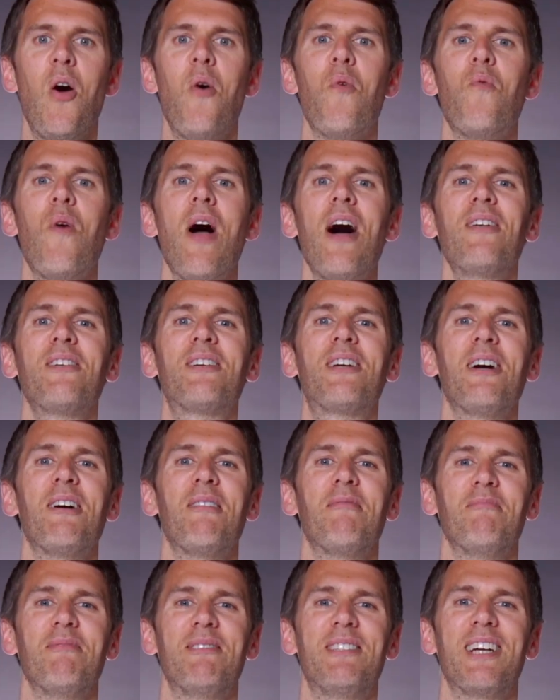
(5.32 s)

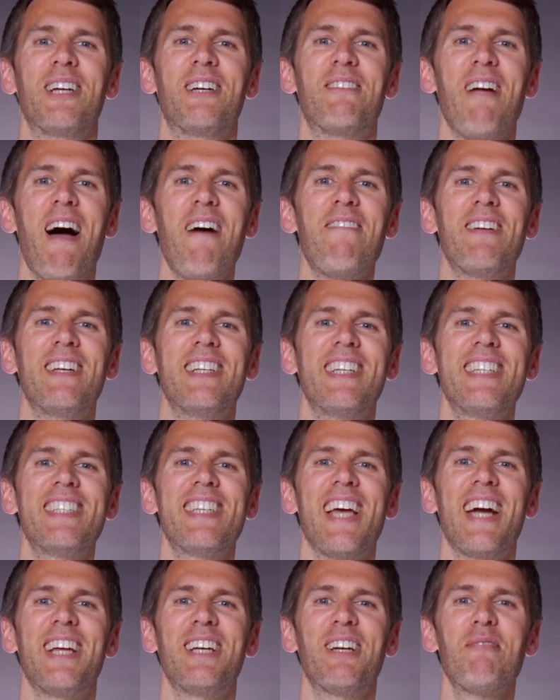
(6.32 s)
Welcome to Graphic
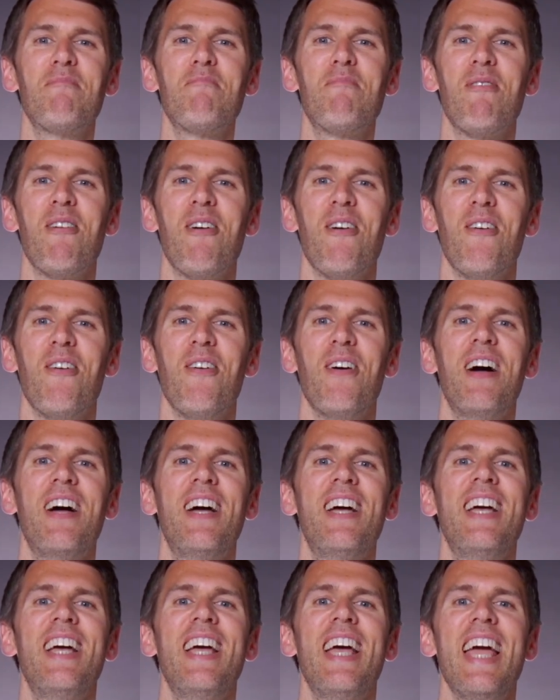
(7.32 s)
Designer Pro.
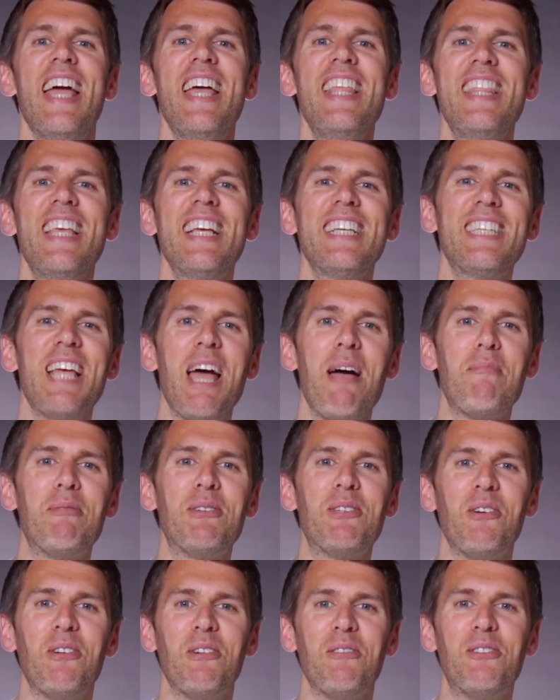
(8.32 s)
In this
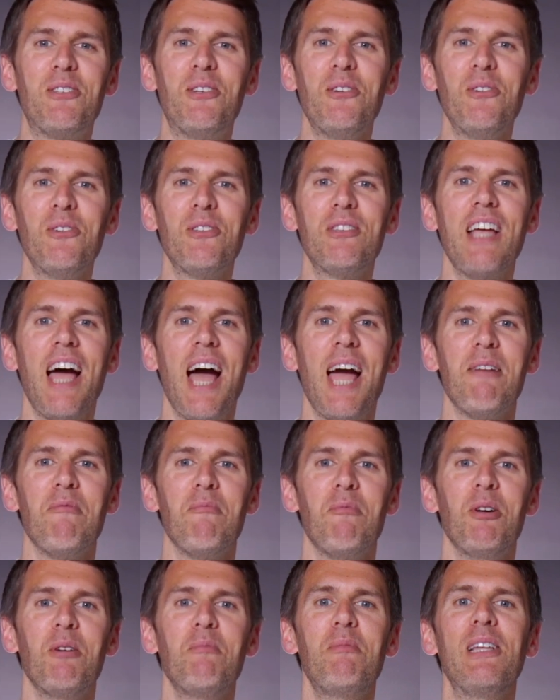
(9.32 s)
episode of Tool
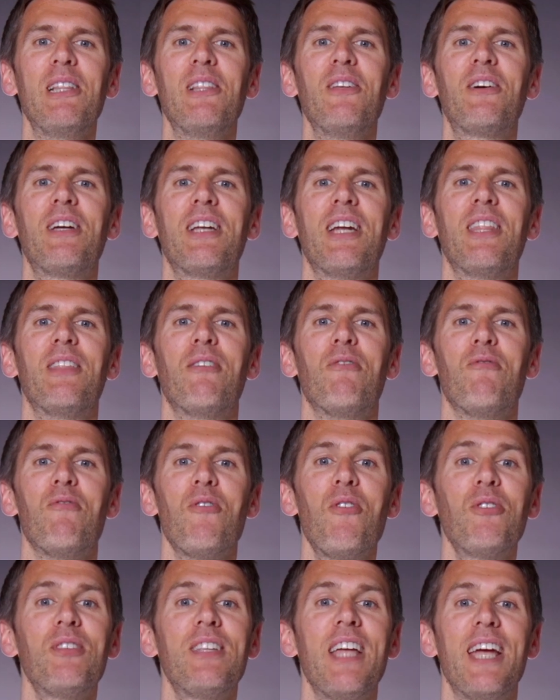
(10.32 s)
Time, we'll be looking at the
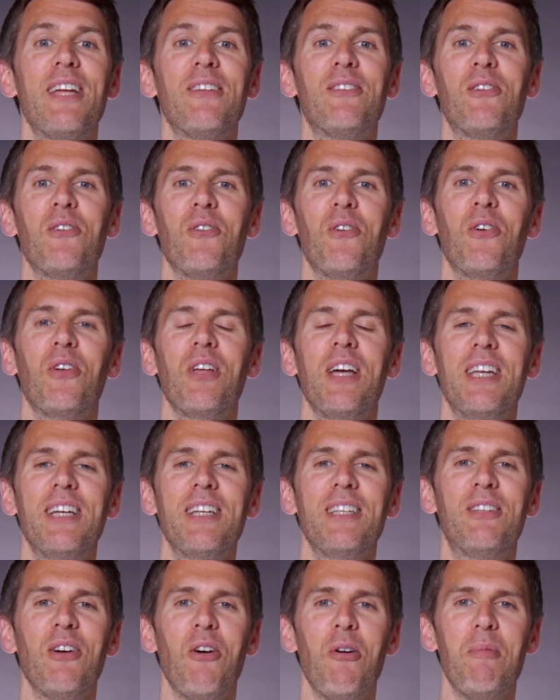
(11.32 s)
Rotate tool in
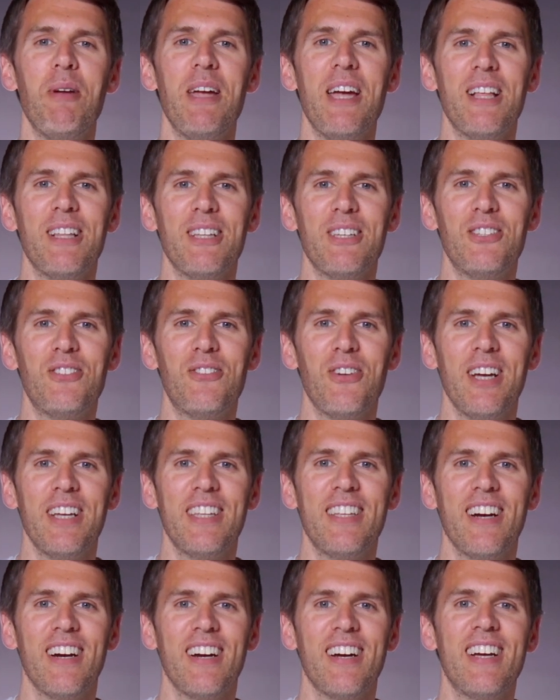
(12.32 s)
Adobe
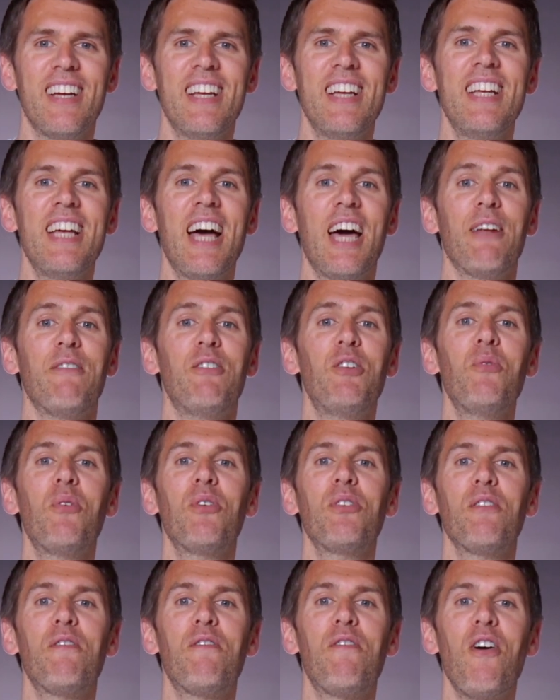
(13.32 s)
Illustrator. And if you
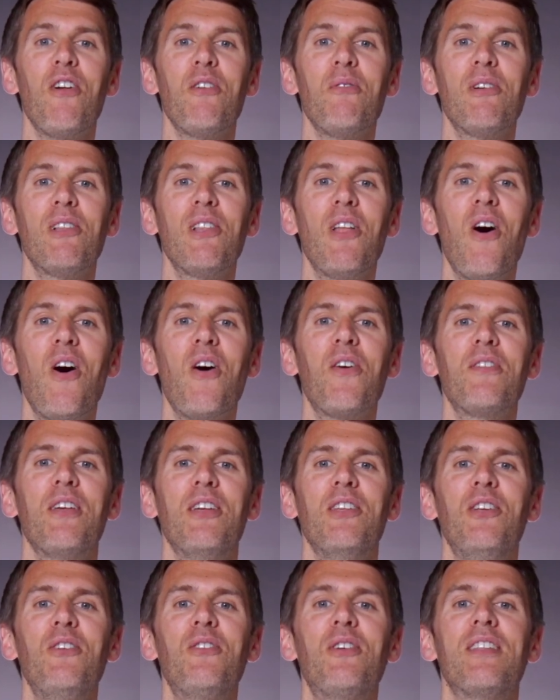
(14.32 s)
want to follow along,
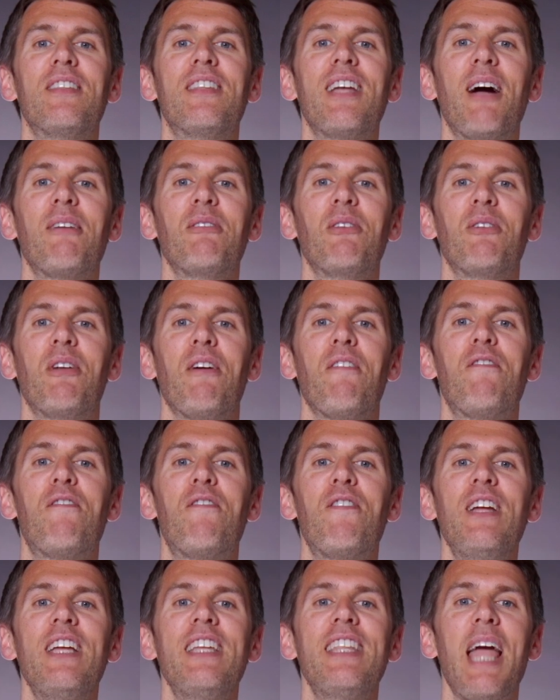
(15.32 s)
then you can download a
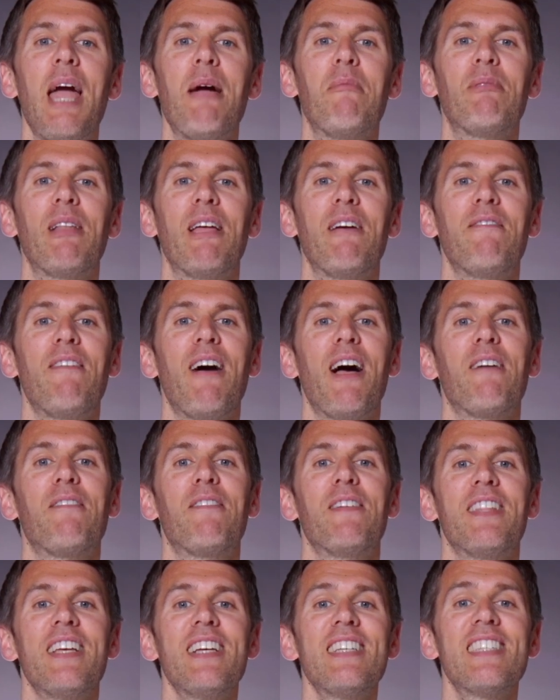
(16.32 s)
free template file
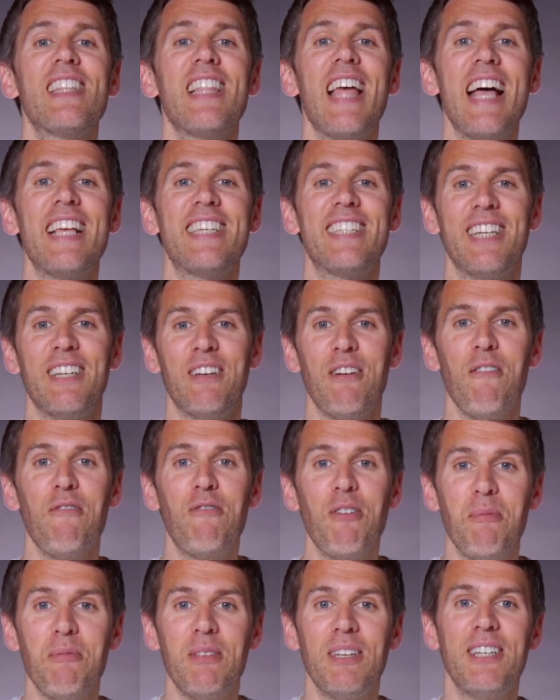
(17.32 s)
for this lesson
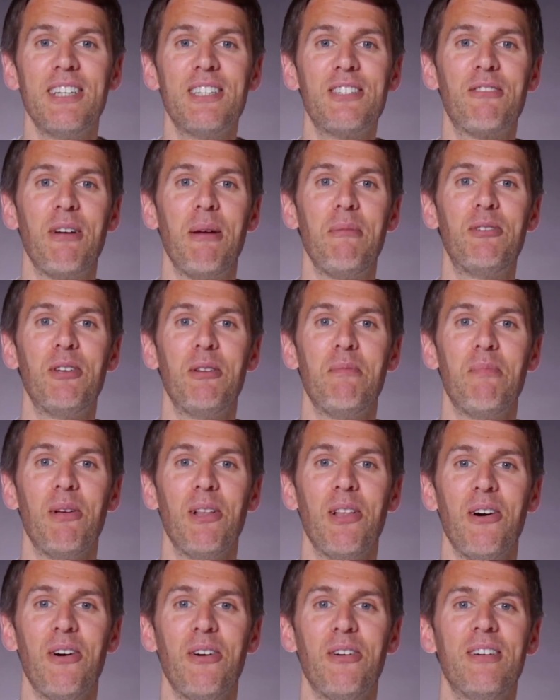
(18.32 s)
from the description
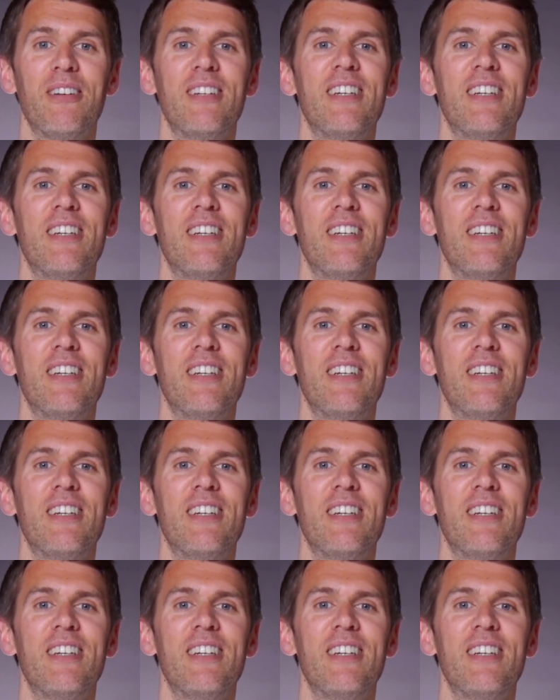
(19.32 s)
below.